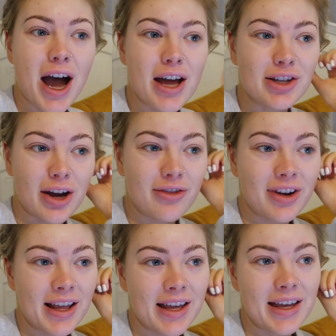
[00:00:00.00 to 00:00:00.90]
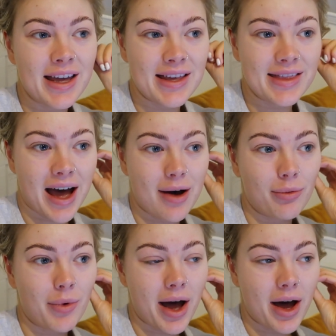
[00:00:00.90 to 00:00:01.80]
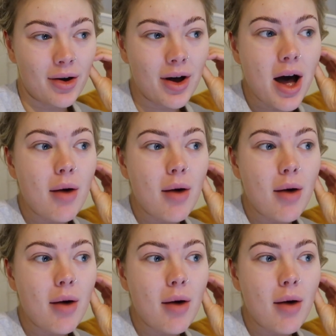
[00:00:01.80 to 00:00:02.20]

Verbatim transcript: I don't really eat that well.